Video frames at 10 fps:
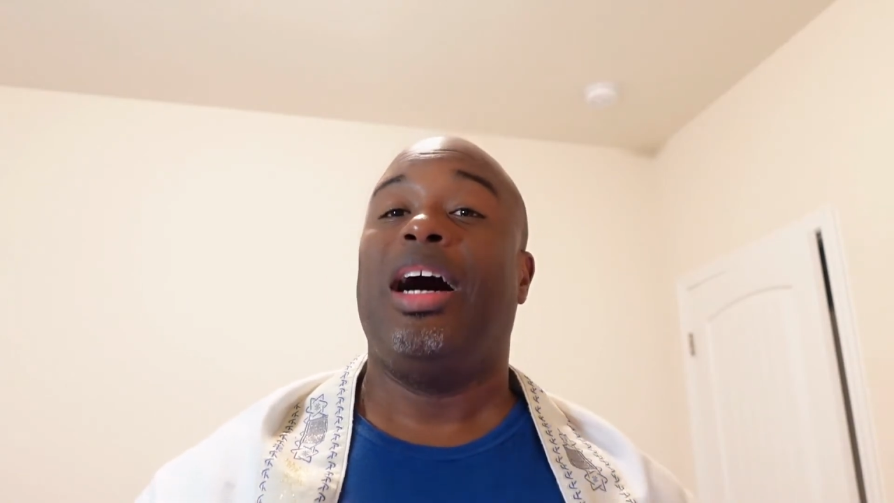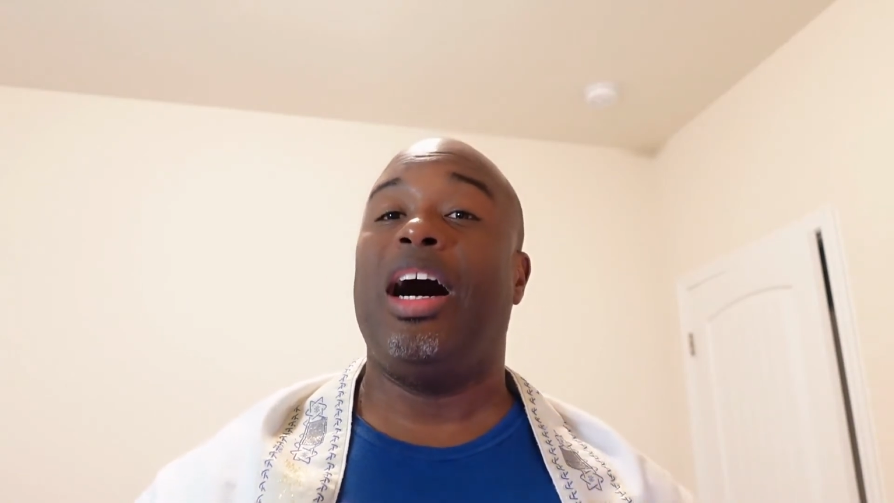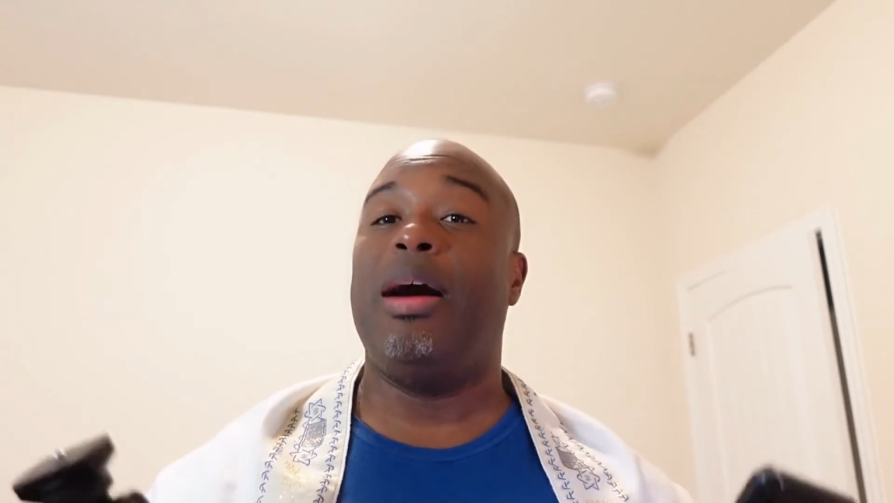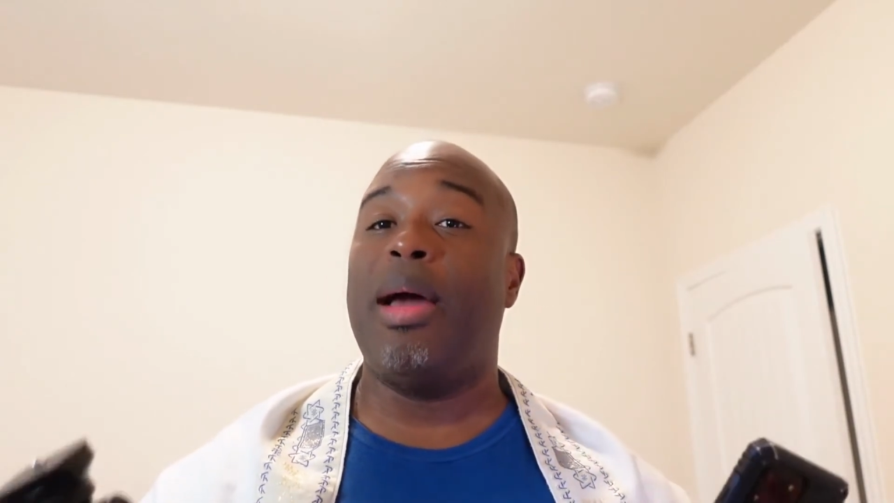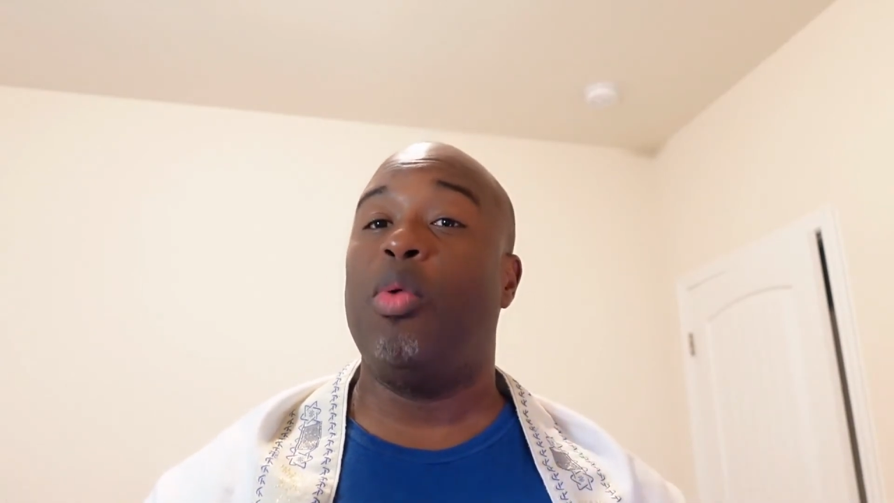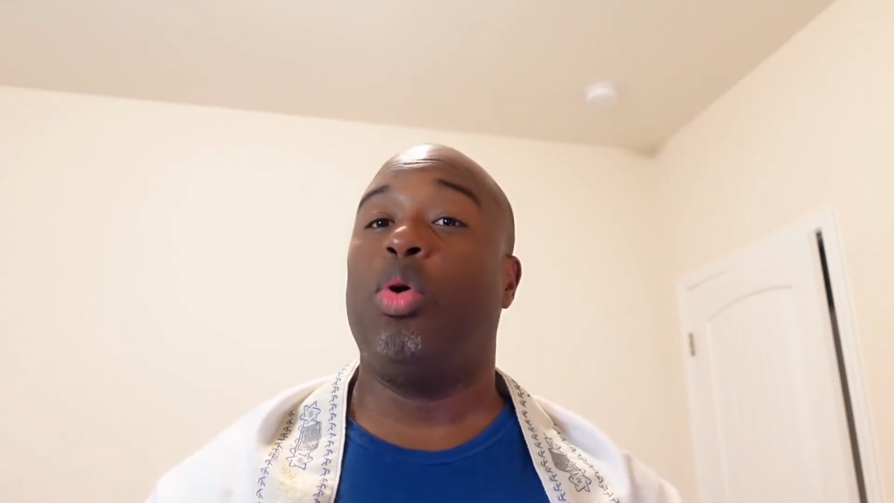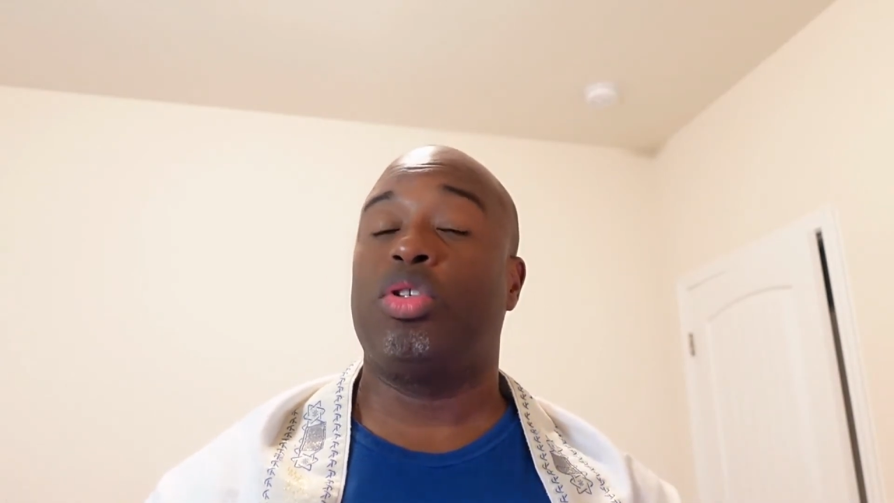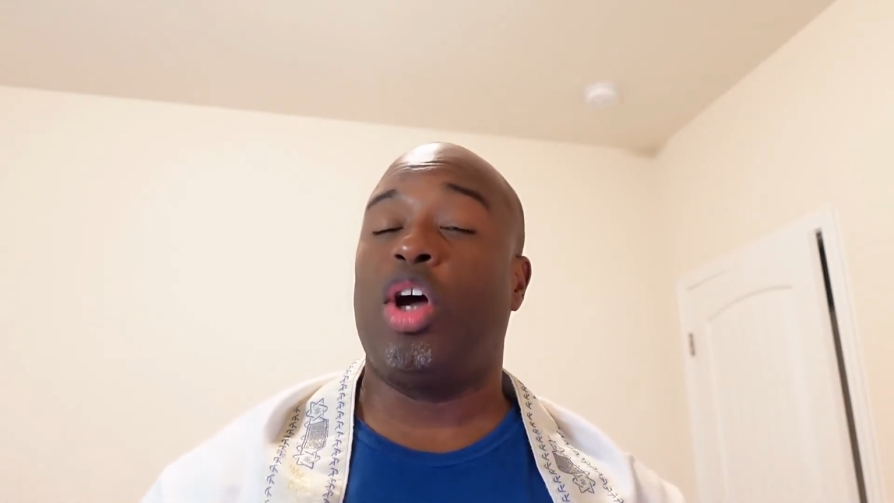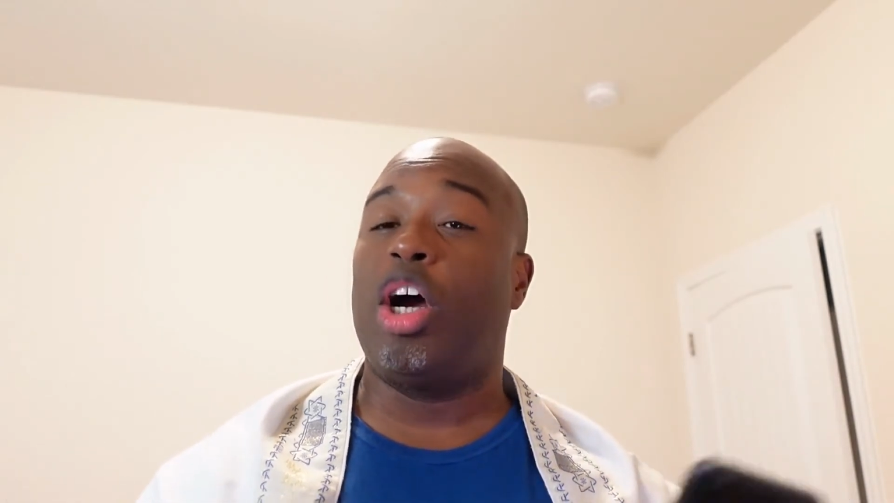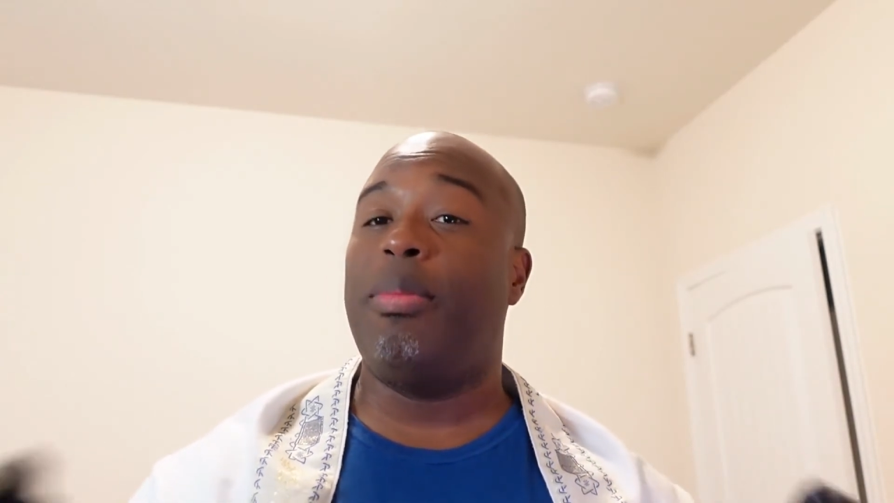uh, and we'll
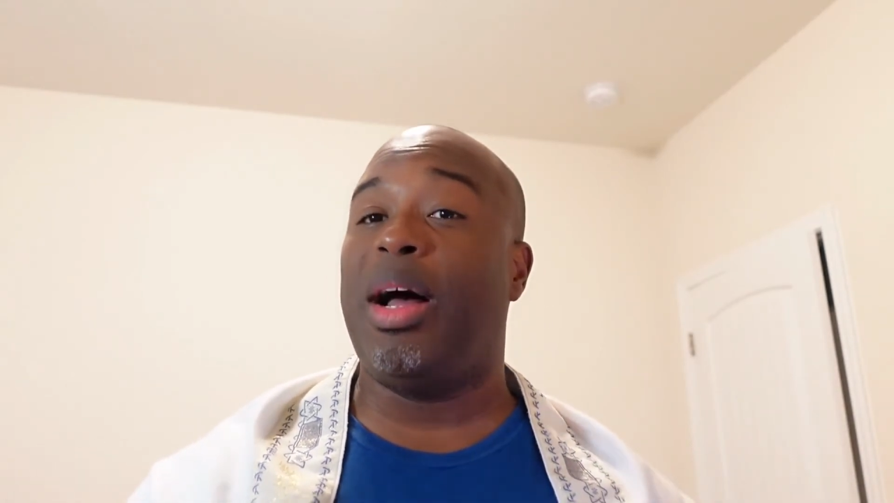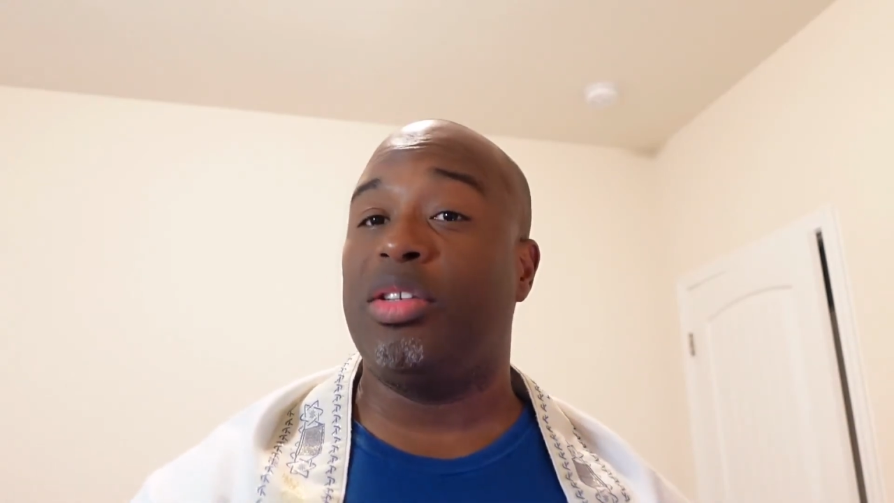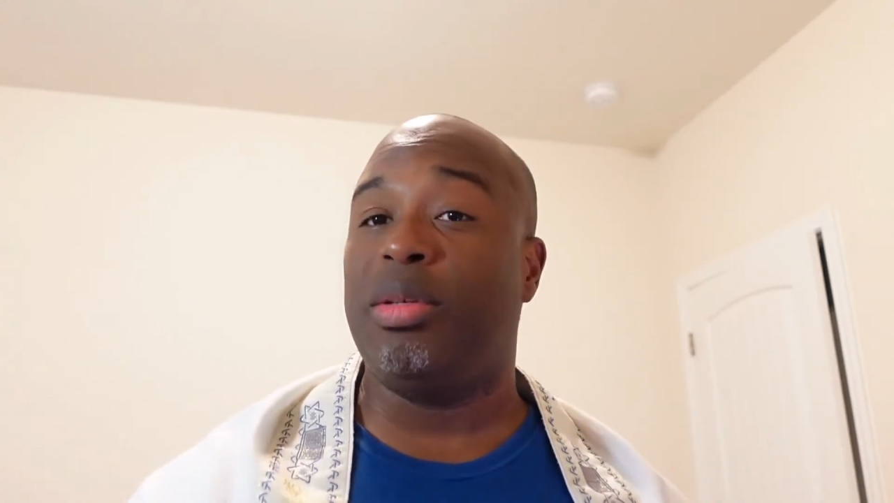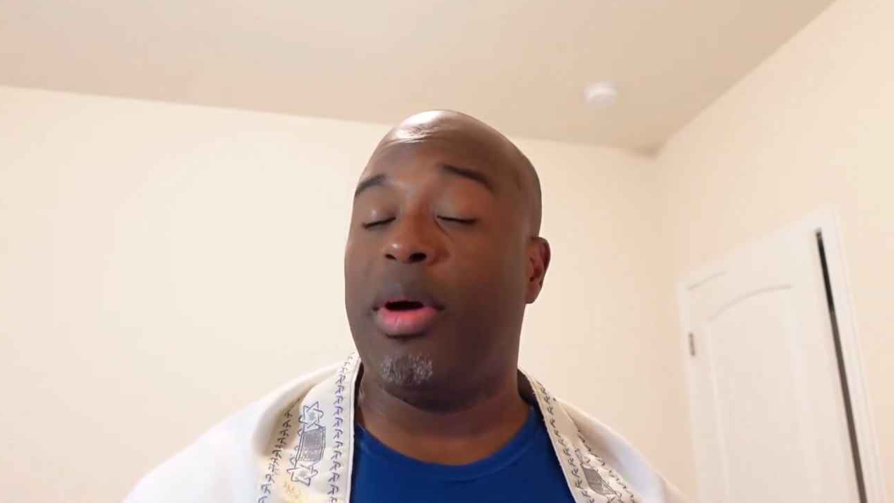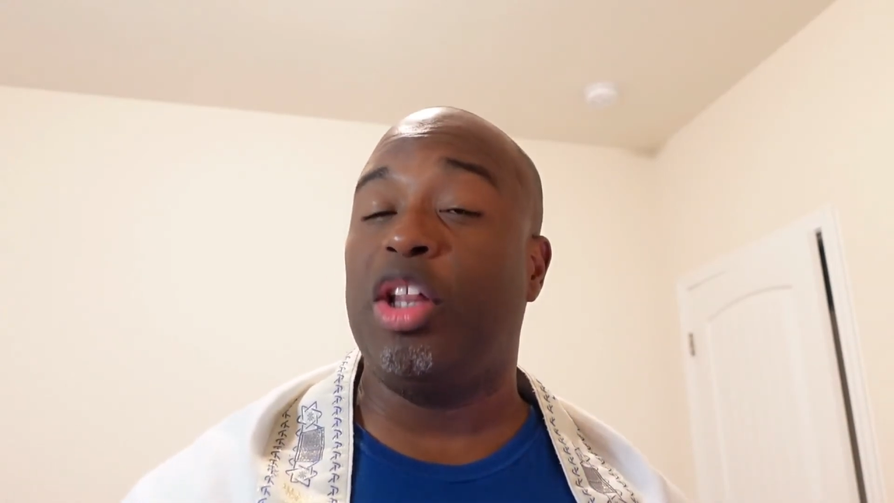talk about some